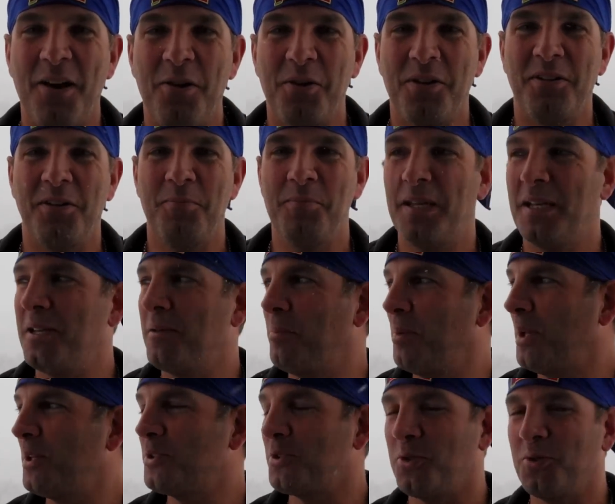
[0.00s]
out in a mini
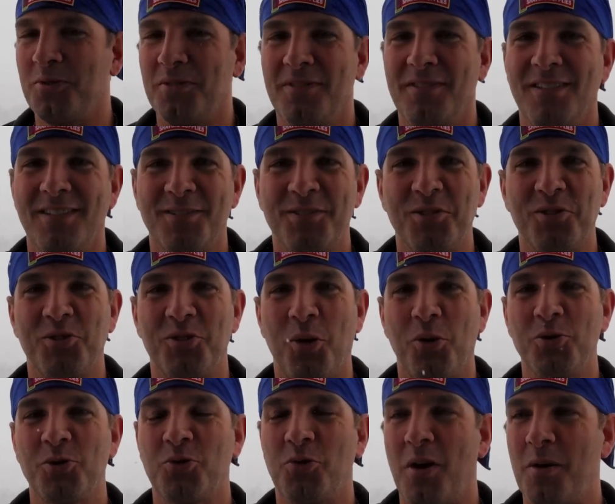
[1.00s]
blizzard. It's a
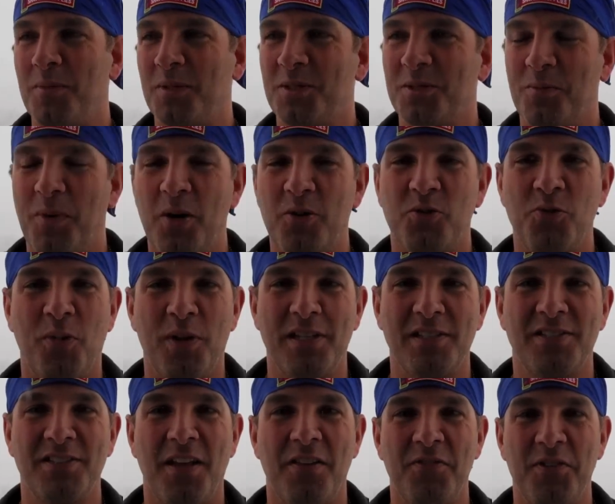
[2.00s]
snowstorm, it's about
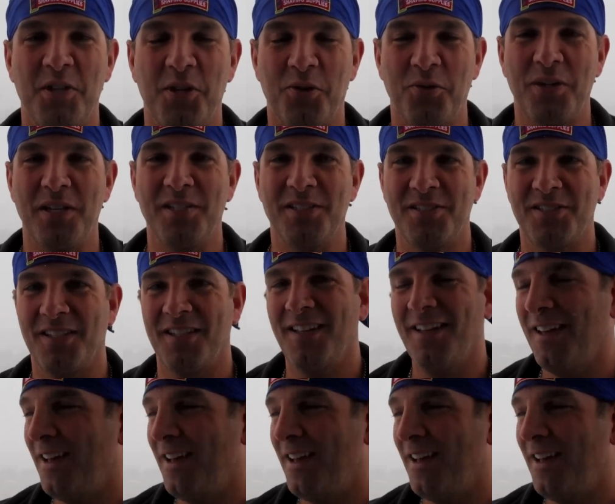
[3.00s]
27 degrees